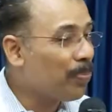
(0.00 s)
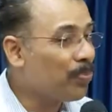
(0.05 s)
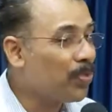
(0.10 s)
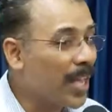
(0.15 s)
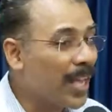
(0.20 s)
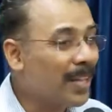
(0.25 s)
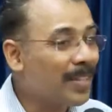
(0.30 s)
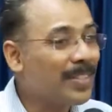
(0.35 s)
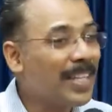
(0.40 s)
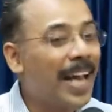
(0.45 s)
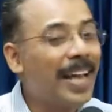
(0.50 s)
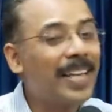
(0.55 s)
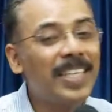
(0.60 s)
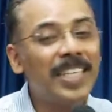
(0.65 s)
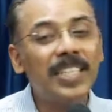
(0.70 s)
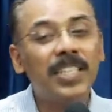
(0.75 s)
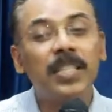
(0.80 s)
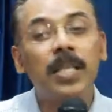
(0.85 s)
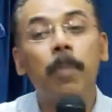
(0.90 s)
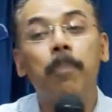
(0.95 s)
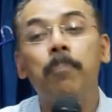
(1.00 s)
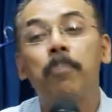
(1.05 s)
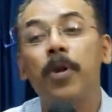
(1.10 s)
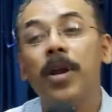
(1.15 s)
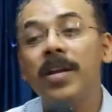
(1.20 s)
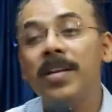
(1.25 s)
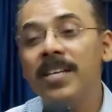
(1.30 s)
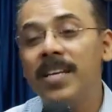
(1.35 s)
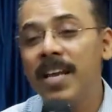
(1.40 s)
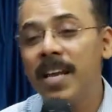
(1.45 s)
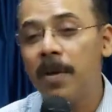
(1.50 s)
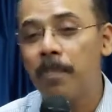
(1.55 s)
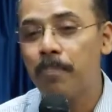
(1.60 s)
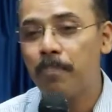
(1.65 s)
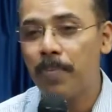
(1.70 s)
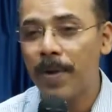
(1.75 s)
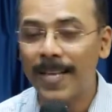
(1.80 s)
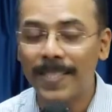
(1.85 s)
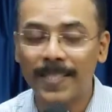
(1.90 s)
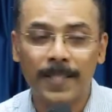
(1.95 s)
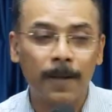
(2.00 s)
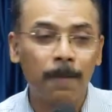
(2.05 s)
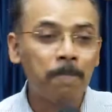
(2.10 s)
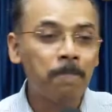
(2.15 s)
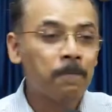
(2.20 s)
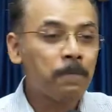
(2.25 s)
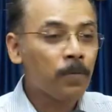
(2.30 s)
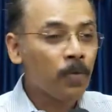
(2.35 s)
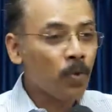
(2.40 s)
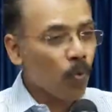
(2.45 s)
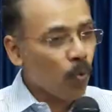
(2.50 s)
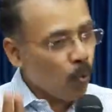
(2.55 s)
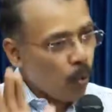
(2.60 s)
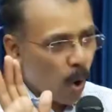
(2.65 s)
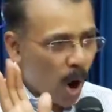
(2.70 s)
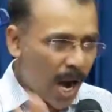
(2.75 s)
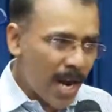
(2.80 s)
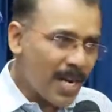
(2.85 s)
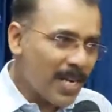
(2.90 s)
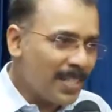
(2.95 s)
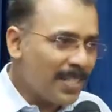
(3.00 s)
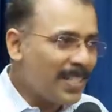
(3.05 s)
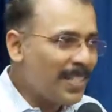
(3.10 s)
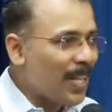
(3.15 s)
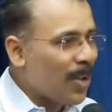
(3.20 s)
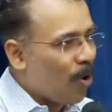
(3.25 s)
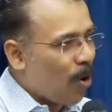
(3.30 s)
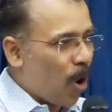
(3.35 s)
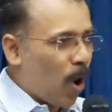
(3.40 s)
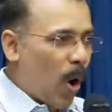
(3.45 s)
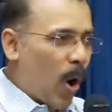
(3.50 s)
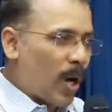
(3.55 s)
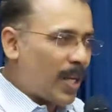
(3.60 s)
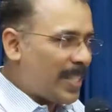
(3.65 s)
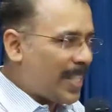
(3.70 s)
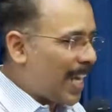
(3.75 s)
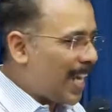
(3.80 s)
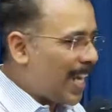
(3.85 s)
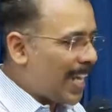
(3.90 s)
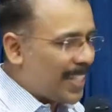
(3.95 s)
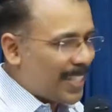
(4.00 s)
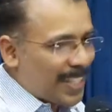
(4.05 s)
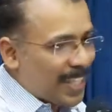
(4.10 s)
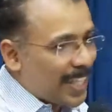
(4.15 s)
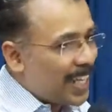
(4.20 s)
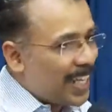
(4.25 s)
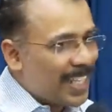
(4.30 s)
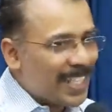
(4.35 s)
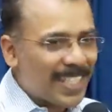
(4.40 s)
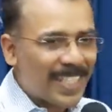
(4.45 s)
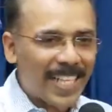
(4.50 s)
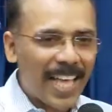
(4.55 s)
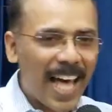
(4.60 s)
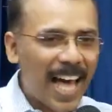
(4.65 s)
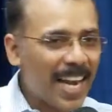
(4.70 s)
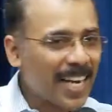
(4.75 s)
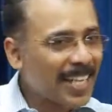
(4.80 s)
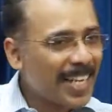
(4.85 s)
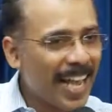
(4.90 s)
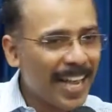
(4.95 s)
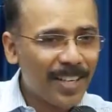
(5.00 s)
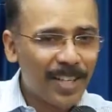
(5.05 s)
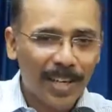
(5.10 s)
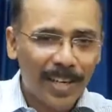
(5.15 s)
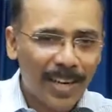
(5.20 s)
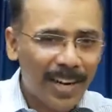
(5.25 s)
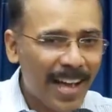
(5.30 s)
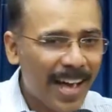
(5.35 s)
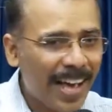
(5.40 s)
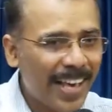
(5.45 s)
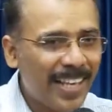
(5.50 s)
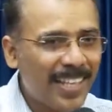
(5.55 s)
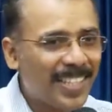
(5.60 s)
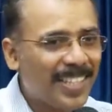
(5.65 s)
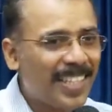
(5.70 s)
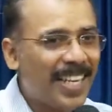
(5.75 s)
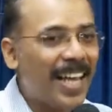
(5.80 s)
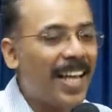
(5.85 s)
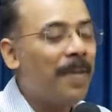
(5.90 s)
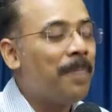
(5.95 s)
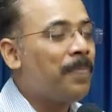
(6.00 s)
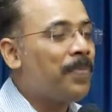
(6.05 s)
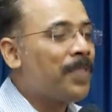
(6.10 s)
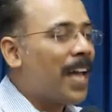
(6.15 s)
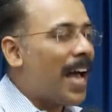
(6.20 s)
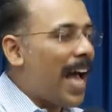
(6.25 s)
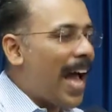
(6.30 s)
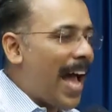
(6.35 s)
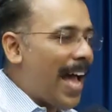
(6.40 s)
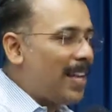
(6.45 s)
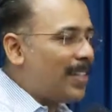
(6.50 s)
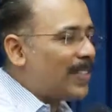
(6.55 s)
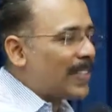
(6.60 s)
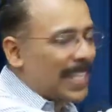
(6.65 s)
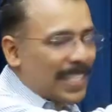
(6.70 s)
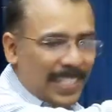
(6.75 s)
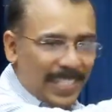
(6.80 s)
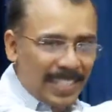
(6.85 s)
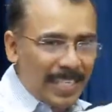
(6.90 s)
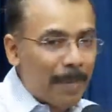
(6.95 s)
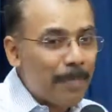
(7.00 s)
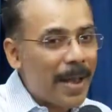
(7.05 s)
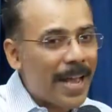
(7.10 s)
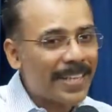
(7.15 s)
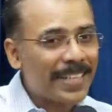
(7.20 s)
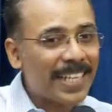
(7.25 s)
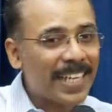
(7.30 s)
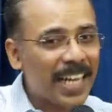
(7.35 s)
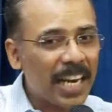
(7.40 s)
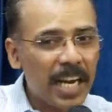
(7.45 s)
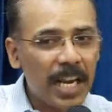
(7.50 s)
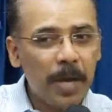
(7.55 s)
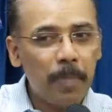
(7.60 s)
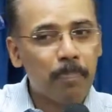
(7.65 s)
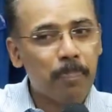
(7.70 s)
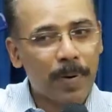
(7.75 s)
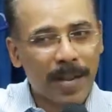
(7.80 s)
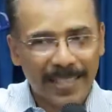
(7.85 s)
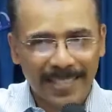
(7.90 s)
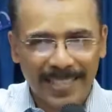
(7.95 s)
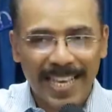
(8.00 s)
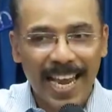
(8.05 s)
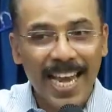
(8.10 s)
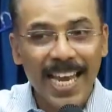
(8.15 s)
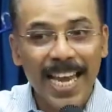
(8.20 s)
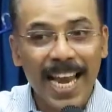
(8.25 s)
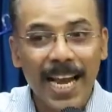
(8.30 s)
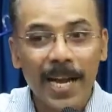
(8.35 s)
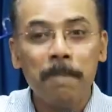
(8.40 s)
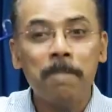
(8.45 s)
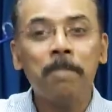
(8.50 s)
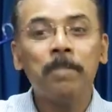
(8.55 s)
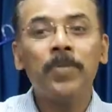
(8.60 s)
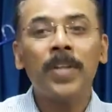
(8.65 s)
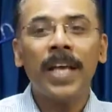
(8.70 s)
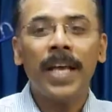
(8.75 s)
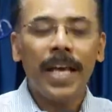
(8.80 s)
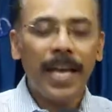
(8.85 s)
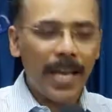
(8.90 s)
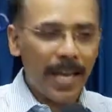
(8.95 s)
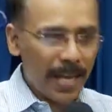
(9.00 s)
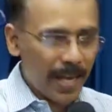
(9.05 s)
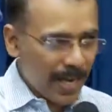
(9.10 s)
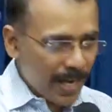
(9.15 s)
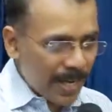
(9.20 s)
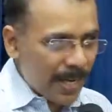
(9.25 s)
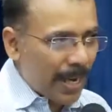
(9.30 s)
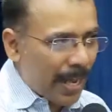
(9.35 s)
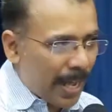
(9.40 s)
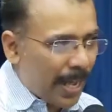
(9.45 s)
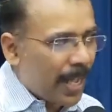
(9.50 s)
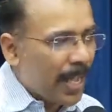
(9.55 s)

thing, that is the printing press. Once all the letters are categorized and systematically presented in